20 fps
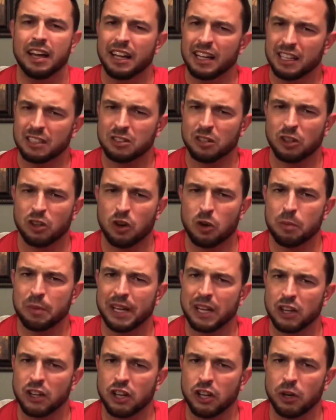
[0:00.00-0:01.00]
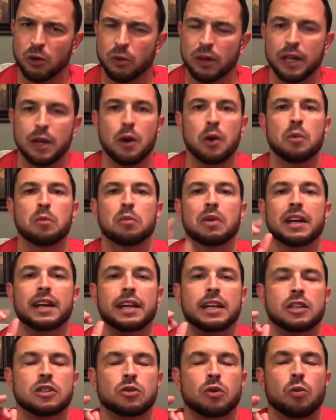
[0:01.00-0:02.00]
it's a little bit gooey but
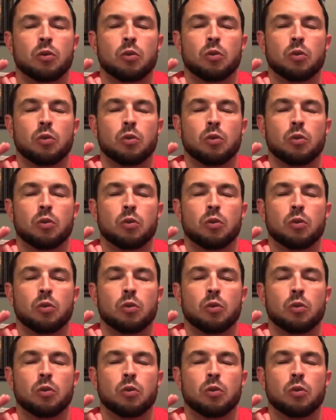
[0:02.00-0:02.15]
it is